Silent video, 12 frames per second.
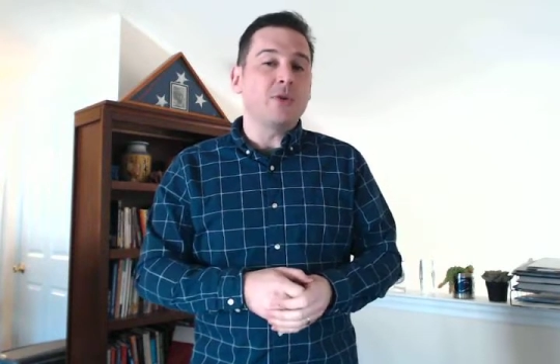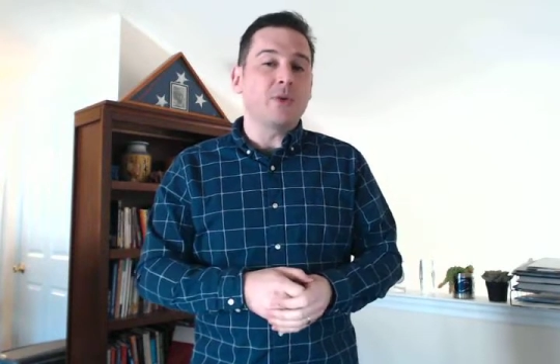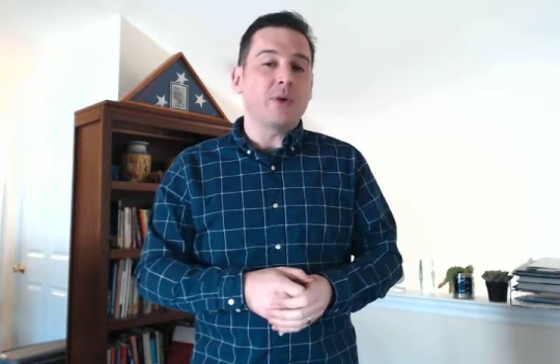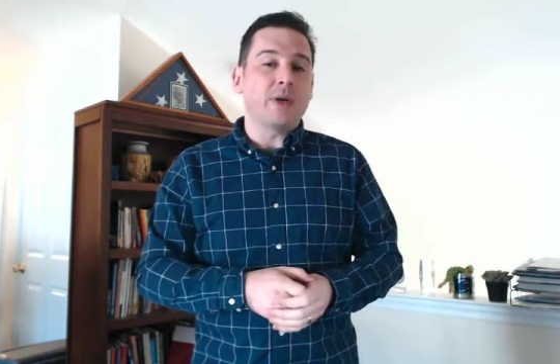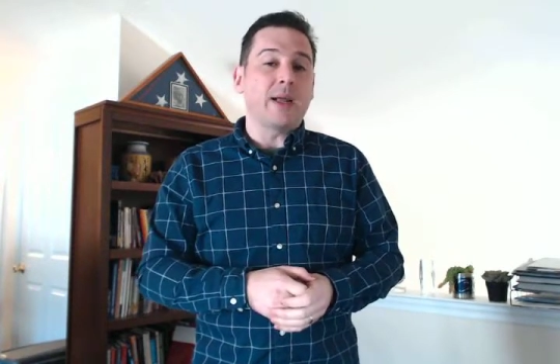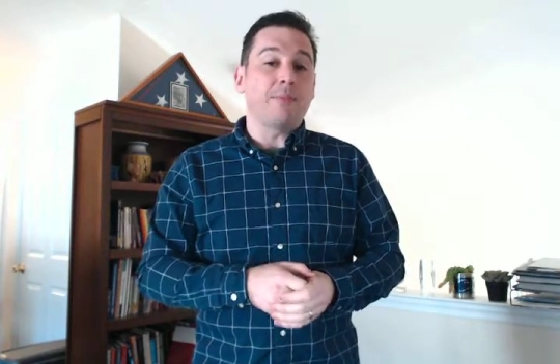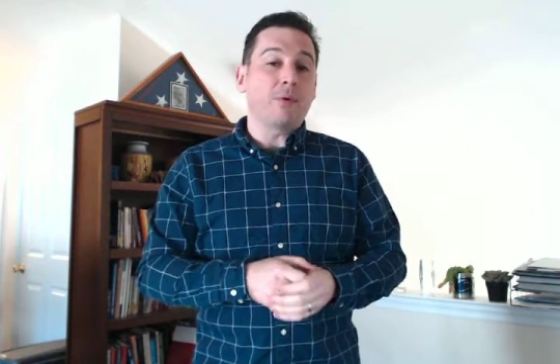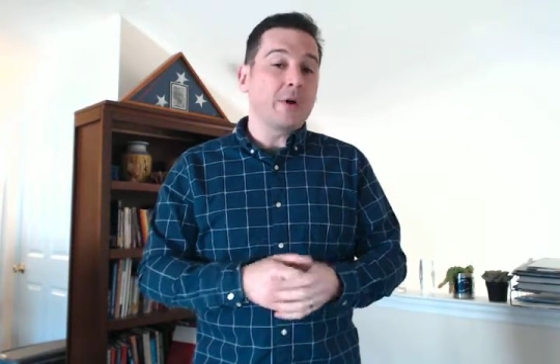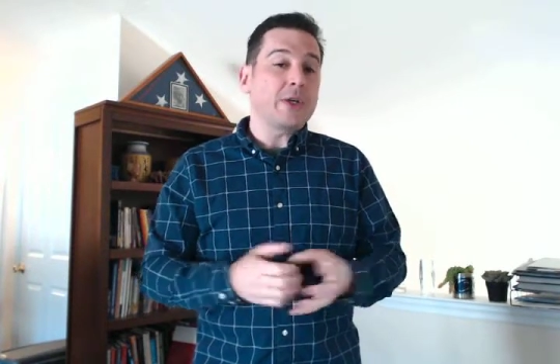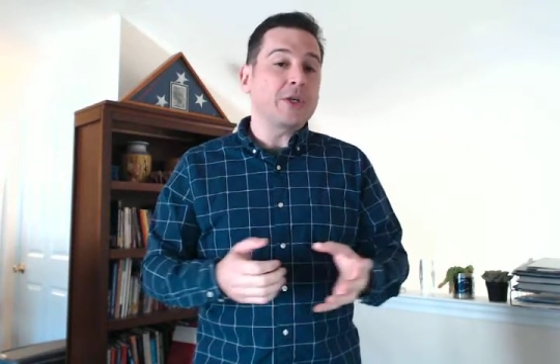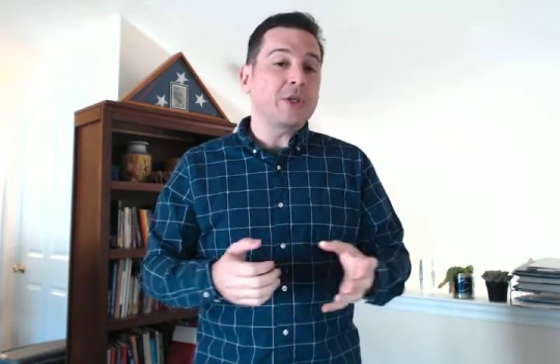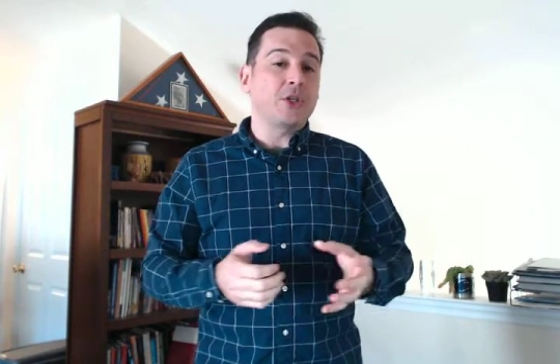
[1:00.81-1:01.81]
doing a
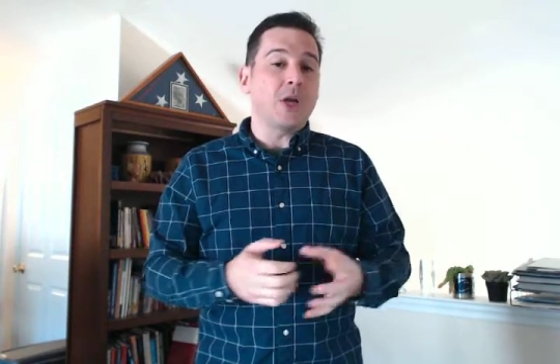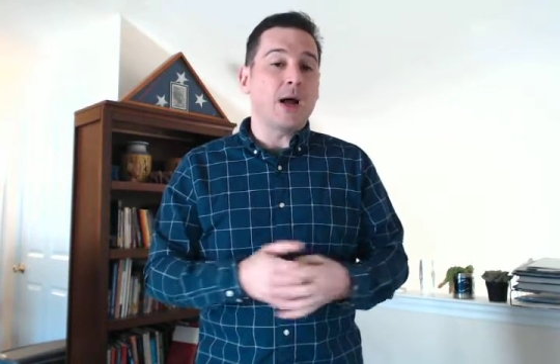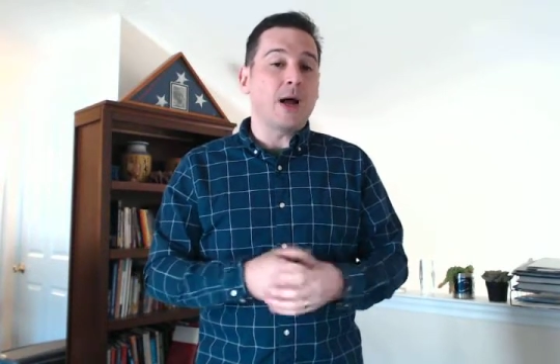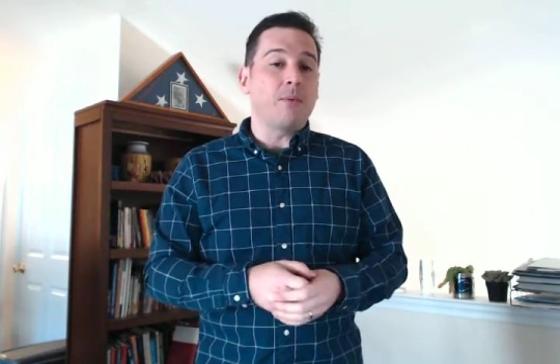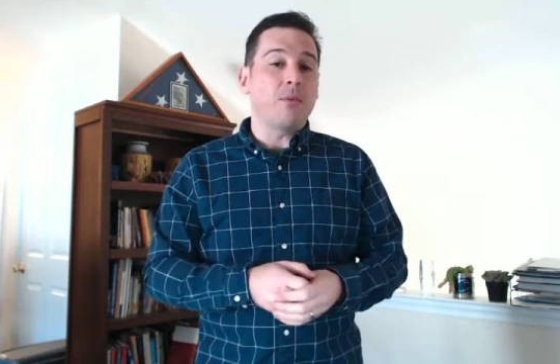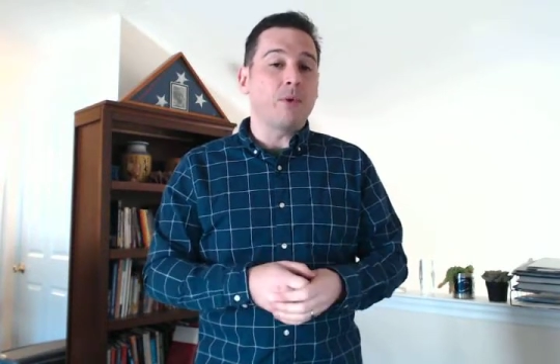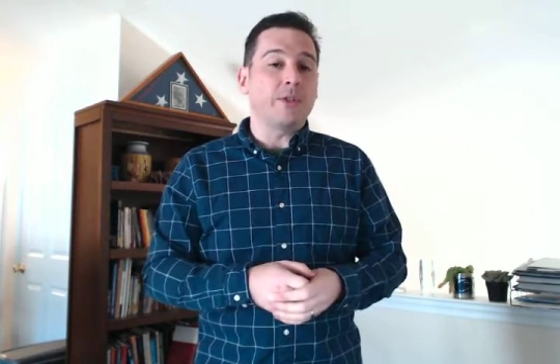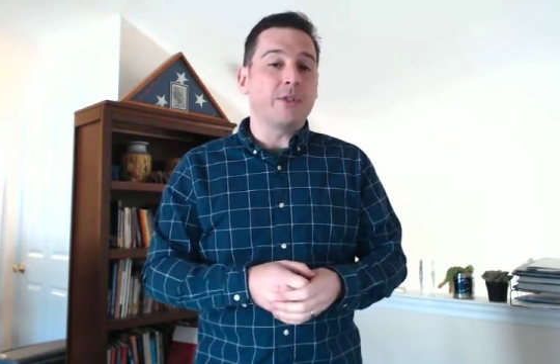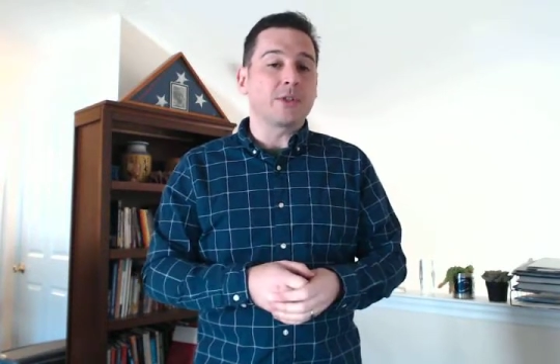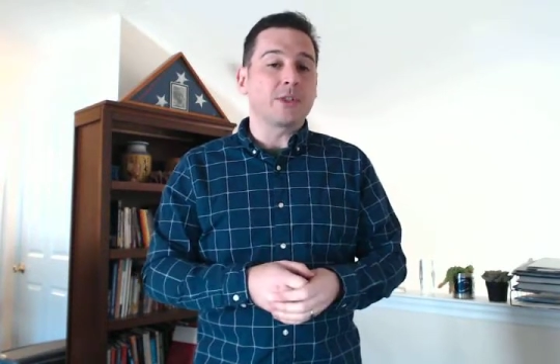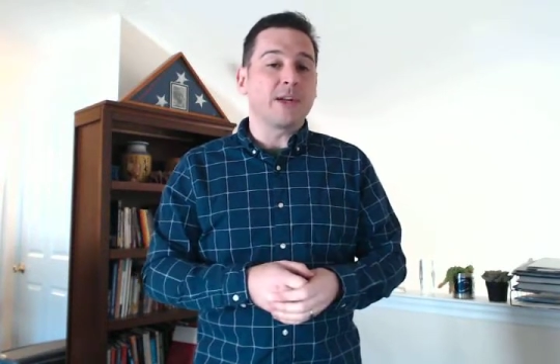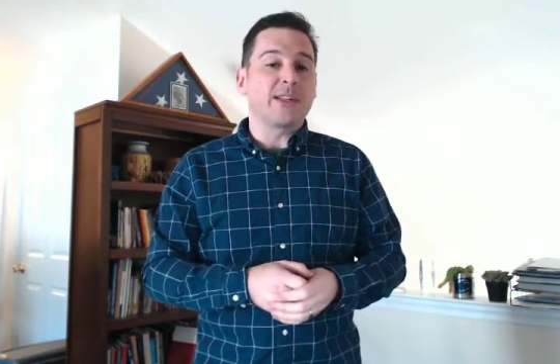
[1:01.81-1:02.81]
pretty good job with
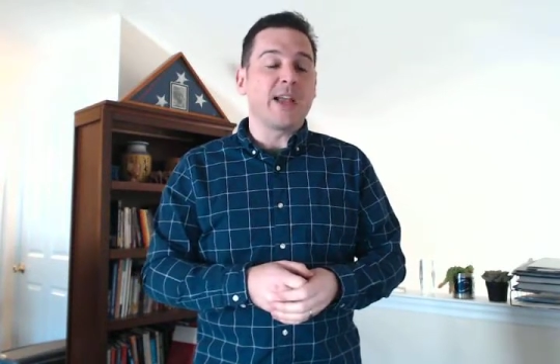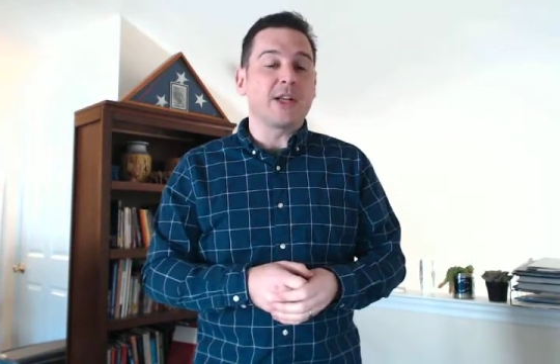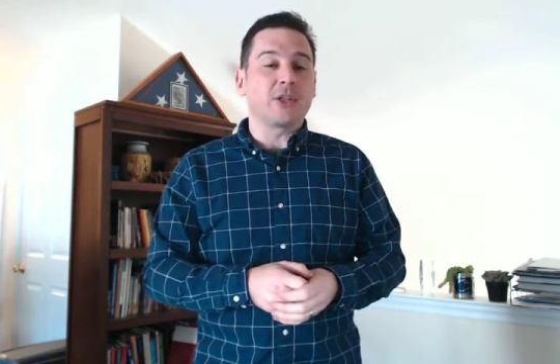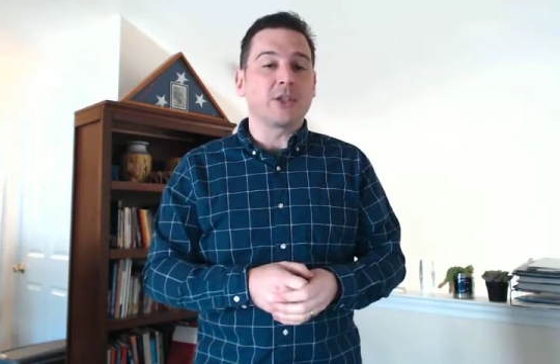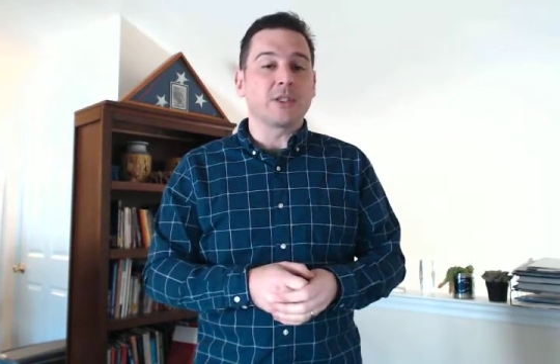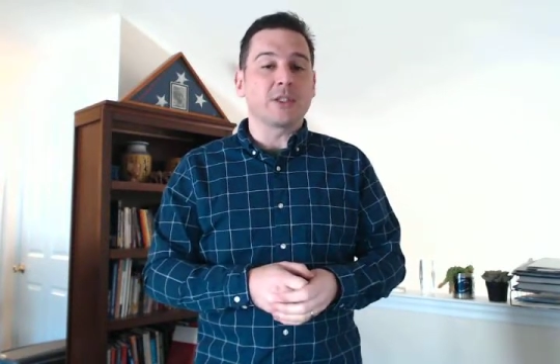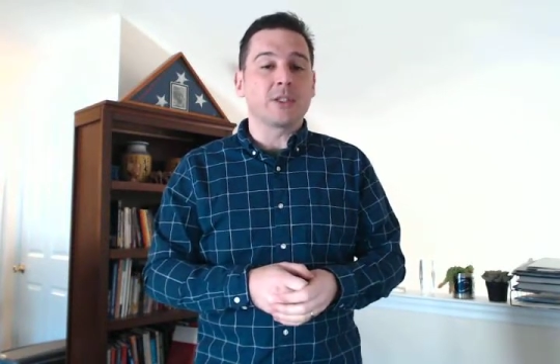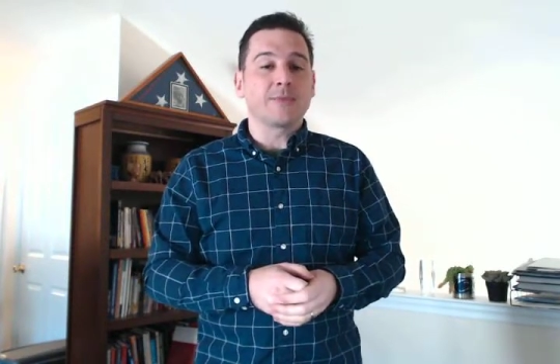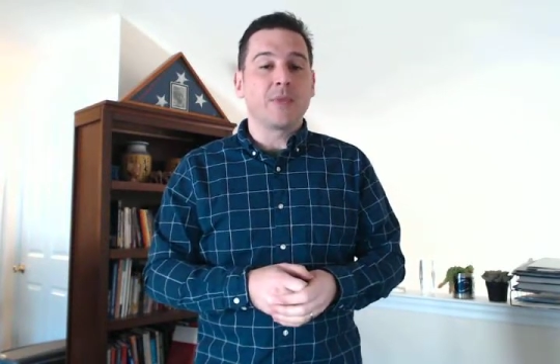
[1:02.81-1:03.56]
your citations.